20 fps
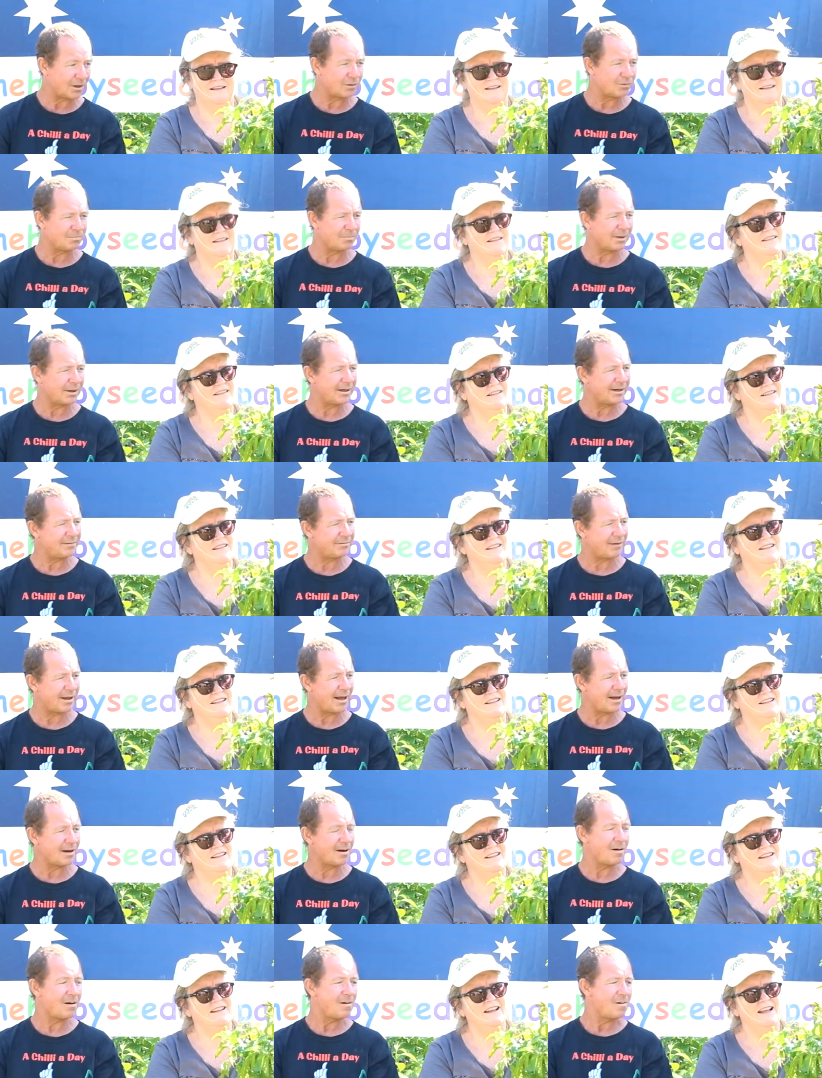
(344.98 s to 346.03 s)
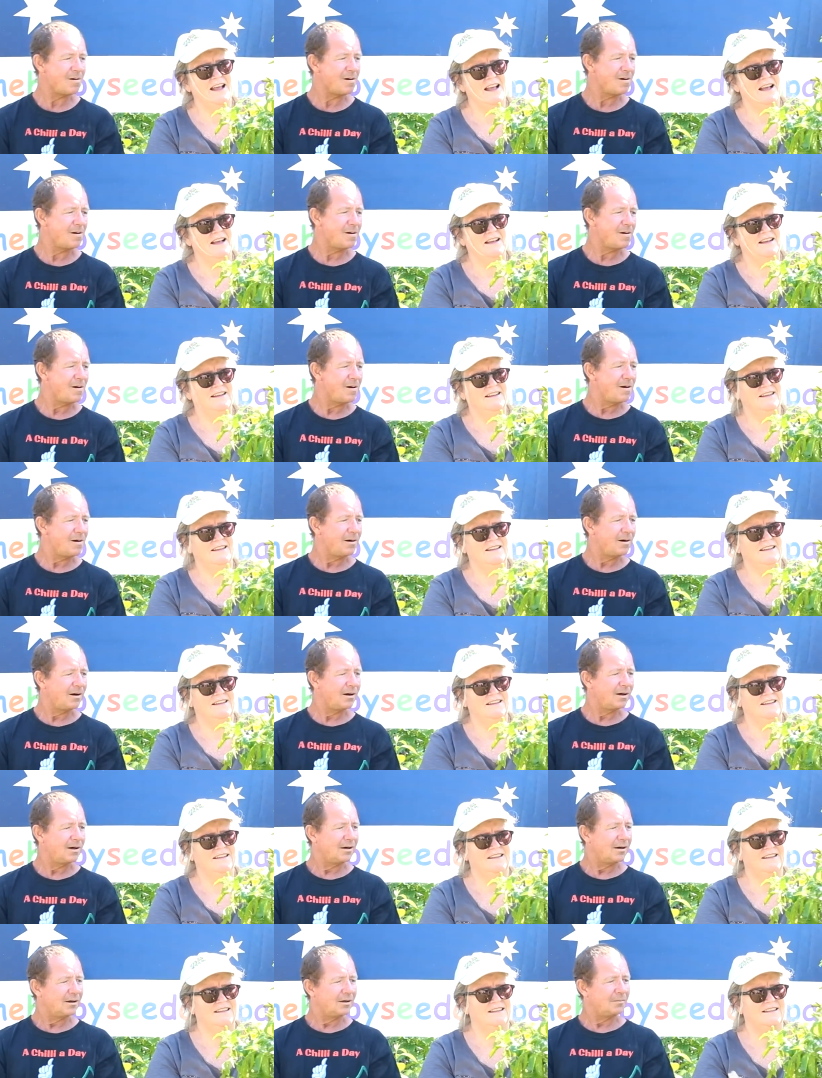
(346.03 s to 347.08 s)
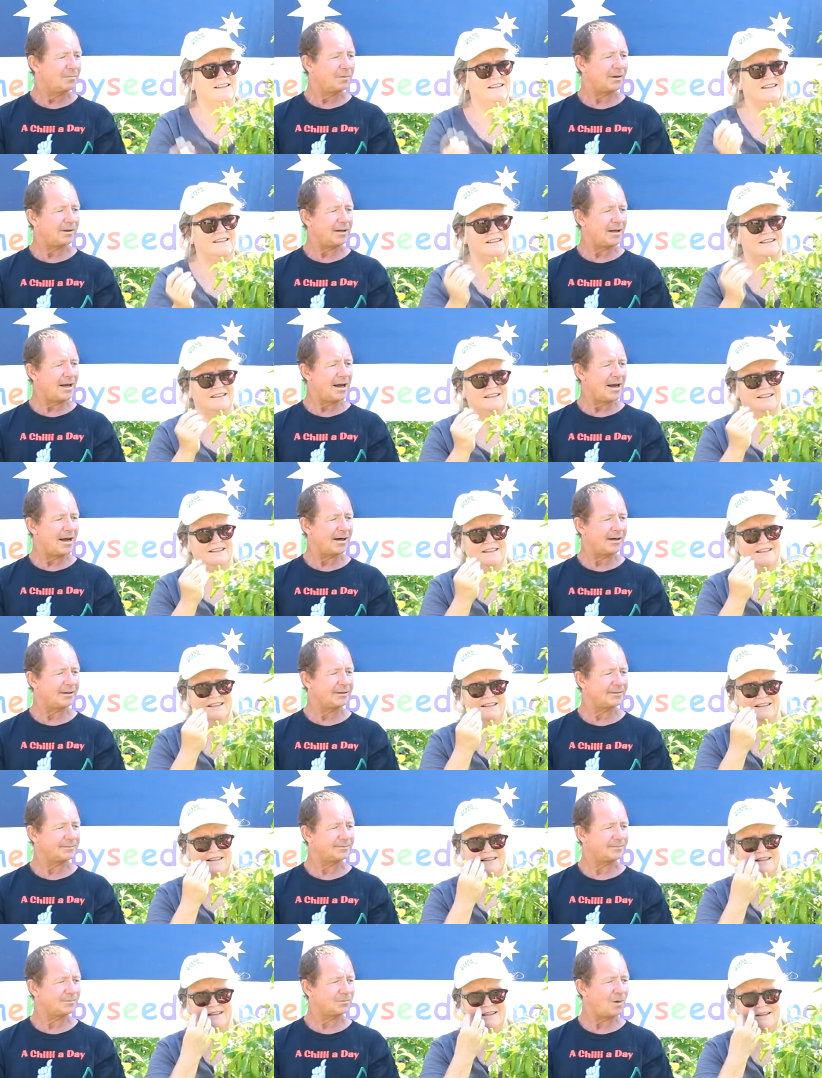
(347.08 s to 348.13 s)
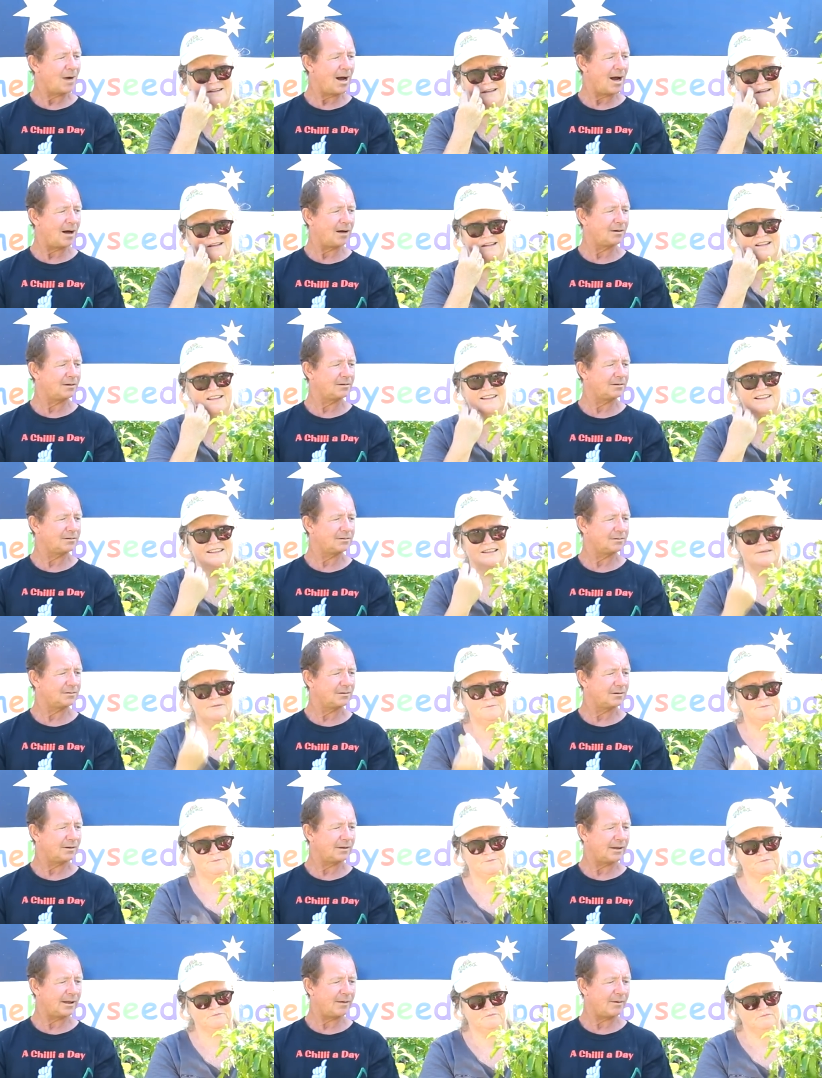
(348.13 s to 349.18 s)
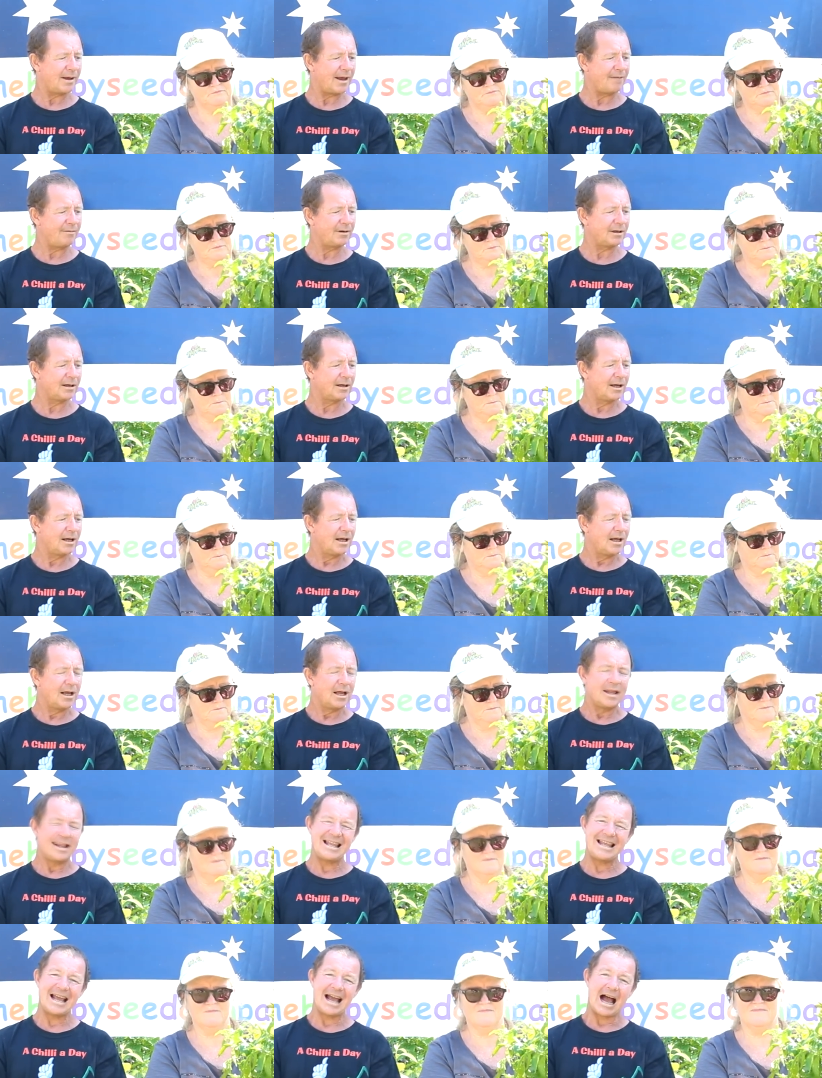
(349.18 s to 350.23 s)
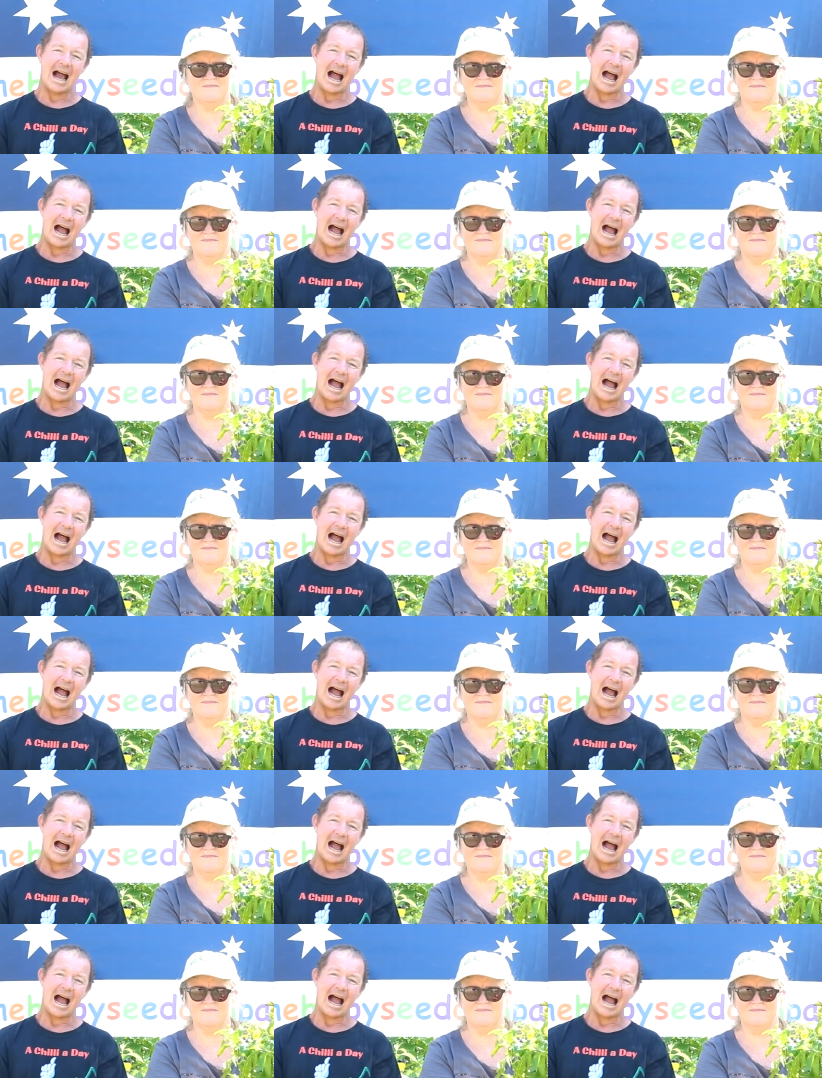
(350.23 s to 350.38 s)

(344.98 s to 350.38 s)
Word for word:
Speaker 1: me. I couldn't believe that. But yeah, wow. There we have it. The